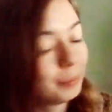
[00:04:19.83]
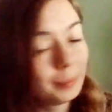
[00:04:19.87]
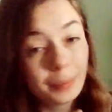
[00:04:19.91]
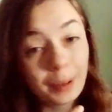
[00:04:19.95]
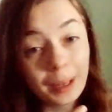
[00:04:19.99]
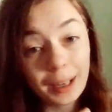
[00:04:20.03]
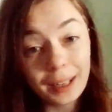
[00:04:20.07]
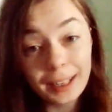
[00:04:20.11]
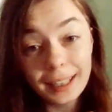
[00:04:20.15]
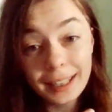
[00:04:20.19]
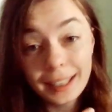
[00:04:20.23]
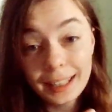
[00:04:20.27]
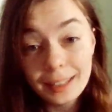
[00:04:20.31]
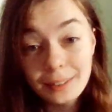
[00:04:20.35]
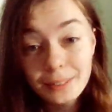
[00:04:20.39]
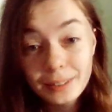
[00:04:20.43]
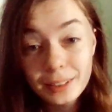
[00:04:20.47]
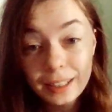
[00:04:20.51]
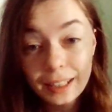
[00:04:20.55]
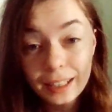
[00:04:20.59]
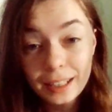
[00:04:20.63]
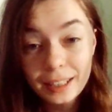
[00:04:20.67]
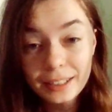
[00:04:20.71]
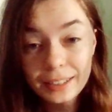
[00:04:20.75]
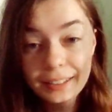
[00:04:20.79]
But here we
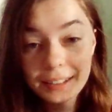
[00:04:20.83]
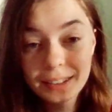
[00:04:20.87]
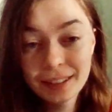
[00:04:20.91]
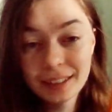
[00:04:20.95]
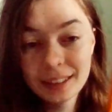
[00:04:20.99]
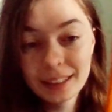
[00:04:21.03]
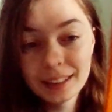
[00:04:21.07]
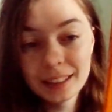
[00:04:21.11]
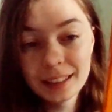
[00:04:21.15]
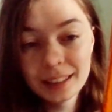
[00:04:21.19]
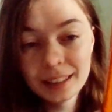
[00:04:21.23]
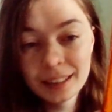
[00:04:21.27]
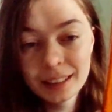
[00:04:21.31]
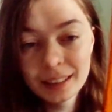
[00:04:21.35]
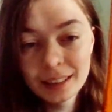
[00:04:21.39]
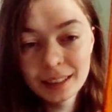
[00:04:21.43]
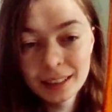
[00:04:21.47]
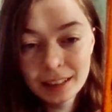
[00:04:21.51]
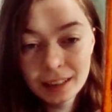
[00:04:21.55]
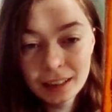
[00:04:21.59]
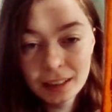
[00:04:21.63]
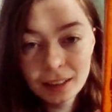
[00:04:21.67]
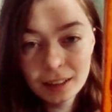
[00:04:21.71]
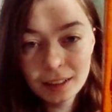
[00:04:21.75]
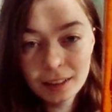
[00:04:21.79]
go.
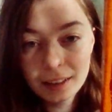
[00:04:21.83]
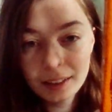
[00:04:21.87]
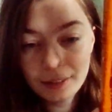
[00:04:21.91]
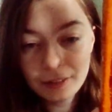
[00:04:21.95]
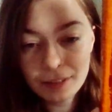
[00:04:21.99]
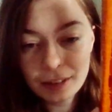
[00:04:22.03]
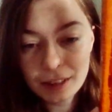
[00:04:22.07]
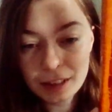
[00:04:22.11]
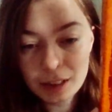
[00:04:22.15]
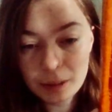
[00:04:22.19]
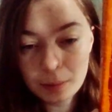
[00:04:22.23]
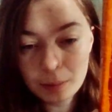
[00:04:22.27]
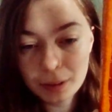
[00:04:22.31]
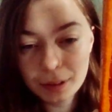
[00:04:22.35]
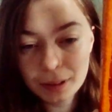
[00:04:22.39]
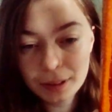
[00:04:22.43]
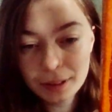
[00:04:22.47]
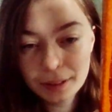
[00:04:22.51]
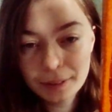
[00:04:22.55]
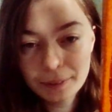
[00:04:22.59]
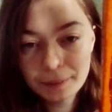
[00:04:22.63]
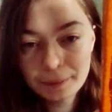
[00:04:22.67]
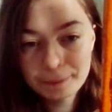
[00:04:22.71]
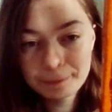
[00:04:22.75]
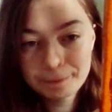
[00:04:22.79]
Love this
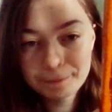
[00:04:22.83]
book.